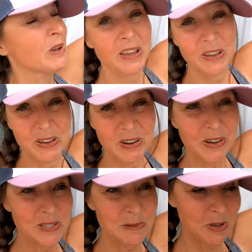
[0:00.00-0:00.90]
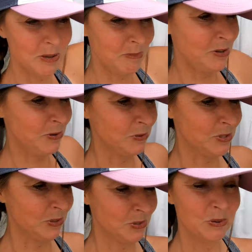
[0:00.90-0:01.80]
my awesome hubby who
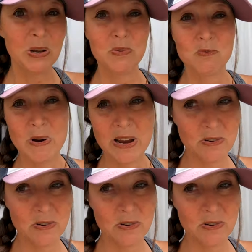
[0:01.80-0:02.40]
is also a great,